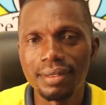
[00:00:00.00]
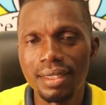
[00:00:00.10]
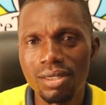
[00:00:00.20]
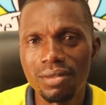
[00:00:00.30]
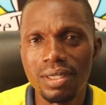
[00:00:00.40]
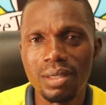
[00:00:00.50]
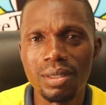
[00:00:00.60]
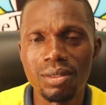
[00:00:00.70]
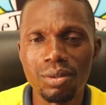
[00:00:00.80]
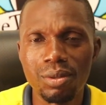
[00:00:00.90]
First of all, I
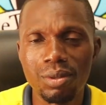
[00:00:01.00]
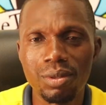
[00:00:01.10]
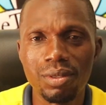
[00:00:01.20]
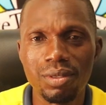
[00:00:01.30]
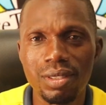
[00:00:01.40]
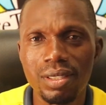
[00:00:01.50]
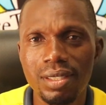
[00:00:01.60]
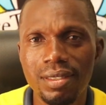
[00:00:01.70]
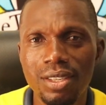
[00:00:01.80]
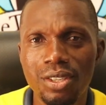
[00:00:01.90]
want to
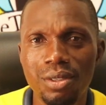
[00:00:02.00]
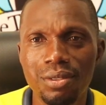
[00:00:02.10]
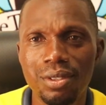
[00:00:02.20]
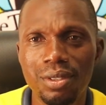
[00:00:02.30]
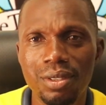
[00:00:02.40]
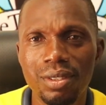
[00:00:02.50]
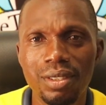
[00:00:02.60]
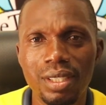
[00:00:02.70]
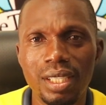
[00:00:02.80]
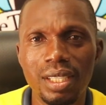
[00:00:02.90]
say thank you for
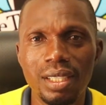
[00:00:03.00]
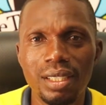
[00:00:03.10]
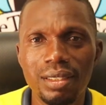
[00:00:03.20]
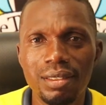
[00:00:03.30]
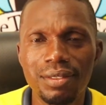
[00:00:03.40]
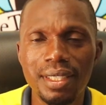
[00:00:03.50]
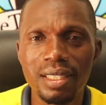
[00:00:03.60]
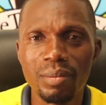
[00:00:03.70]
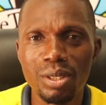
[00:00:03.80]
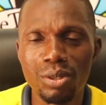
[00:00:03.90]

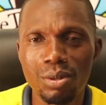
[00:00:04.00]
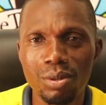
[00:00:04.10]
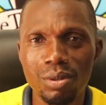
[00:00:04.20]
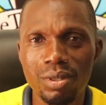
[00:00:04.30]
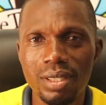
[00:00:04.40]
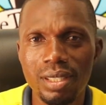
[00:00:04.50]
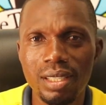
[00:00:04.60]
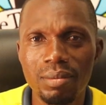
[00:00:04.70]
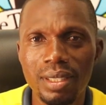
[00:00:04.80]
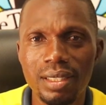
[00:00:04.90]
inviting me to
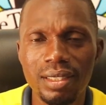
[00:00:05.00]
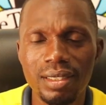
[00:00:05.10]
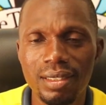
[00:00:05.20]
Elman